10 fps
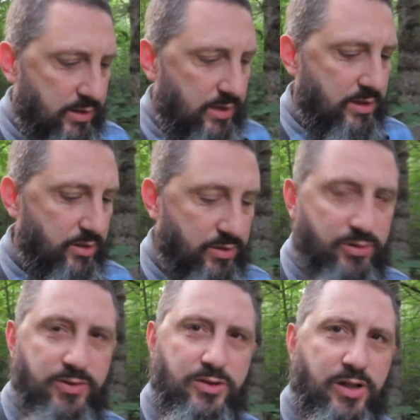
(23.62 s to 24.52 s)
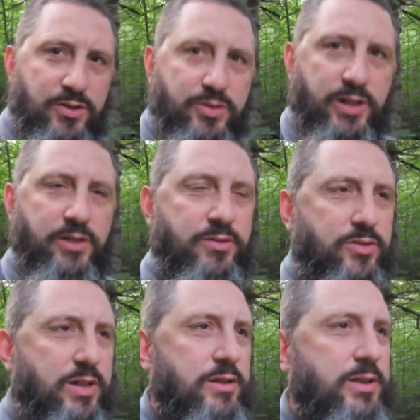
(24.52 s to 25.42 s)
can kill you if it's not treated
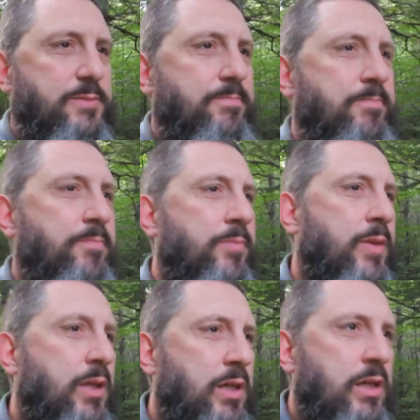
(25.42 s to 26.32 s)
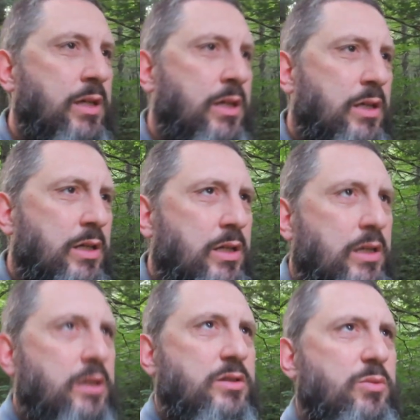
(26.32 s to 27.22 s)
correctly.
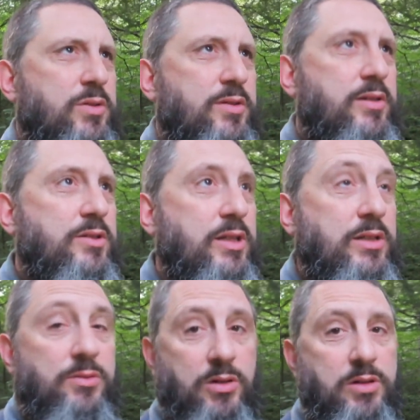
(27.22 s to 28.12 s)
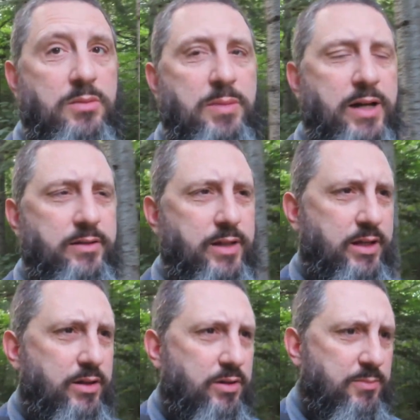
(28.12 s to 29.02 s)
You say, what's the disease? Well, I'll get back to
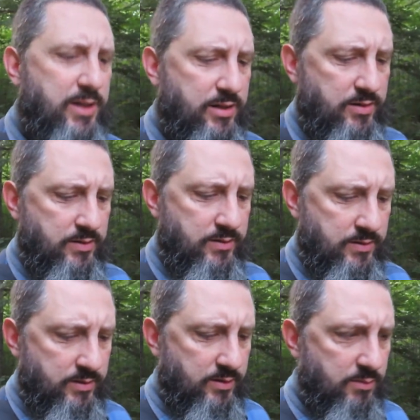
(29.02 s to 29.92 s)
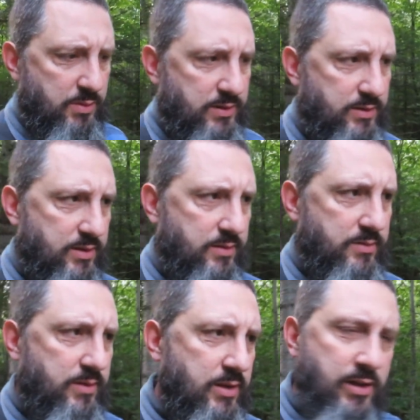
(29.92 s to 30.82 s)
that here in a minute, but
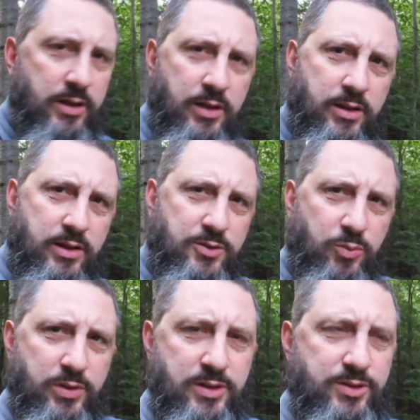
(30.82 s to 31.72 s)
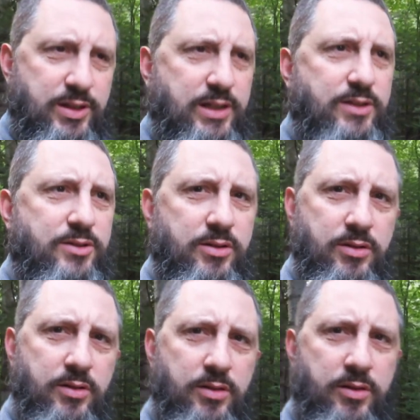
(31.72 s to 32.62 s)
uh, this one disease,
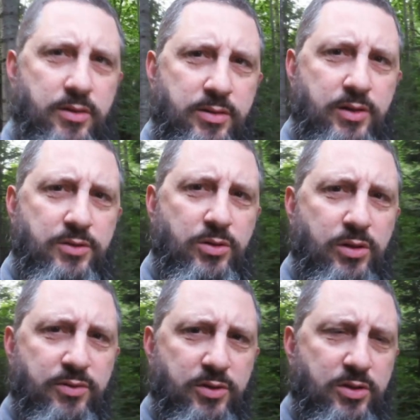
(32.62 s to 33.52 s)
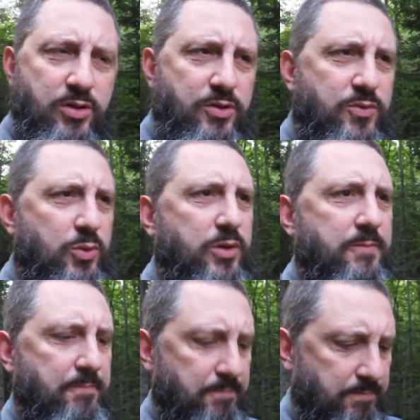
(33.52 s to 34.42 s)
there's two different cures for it.